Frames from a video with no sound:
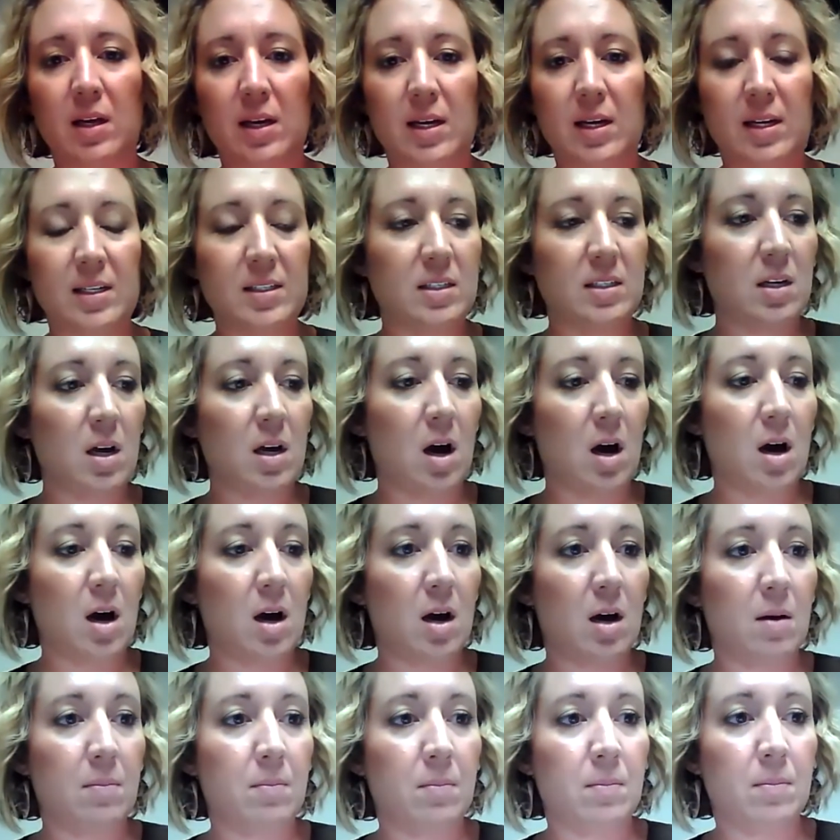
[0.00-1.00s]
it's
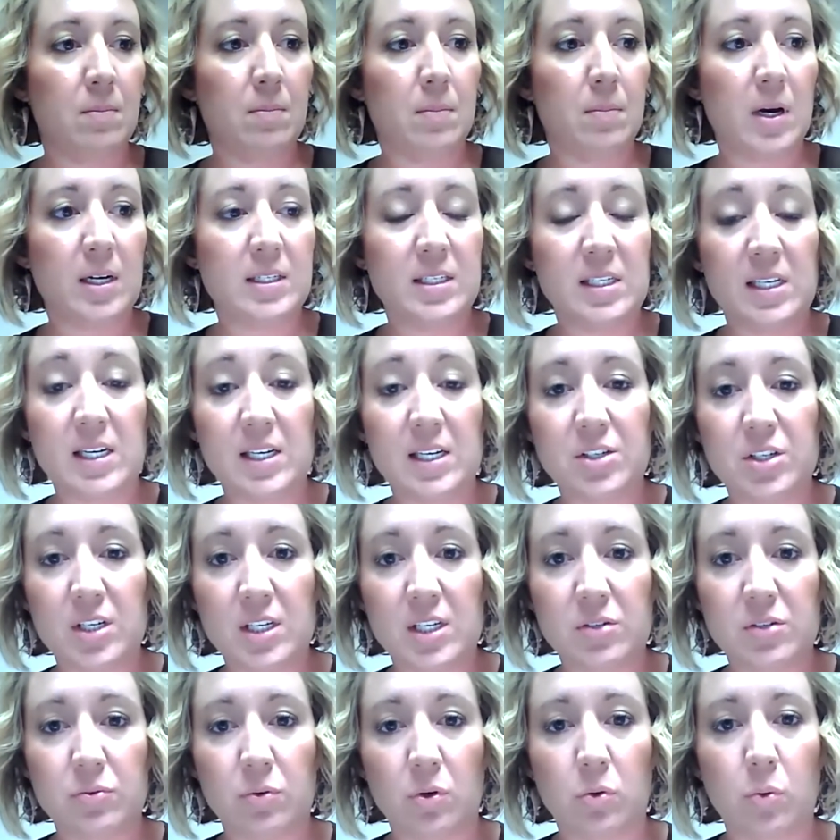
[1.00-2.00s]
a
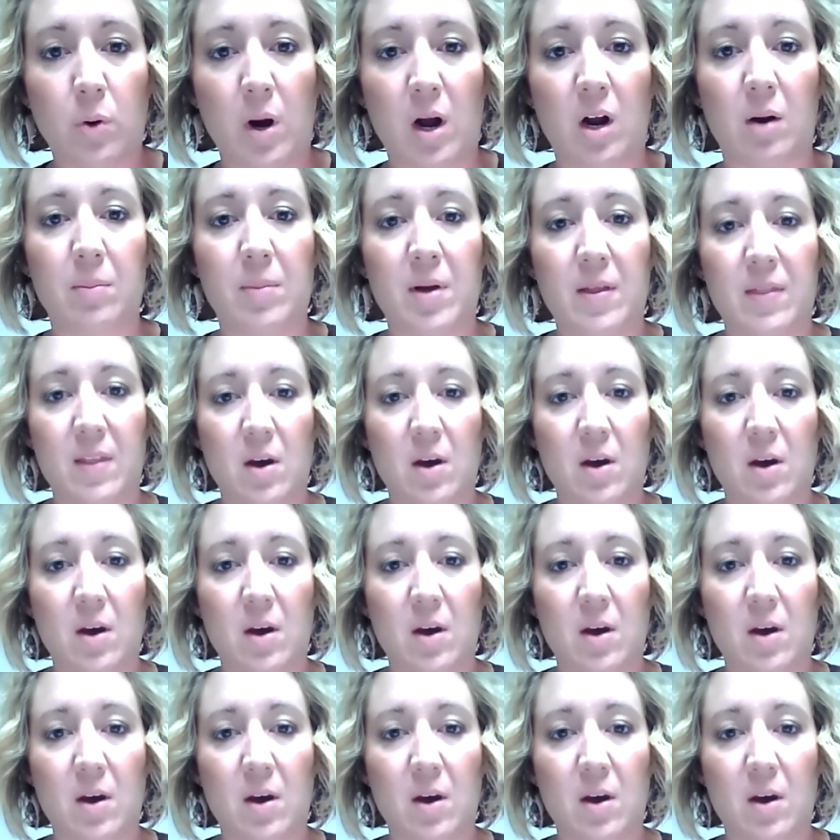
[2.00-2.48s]
DHS requirement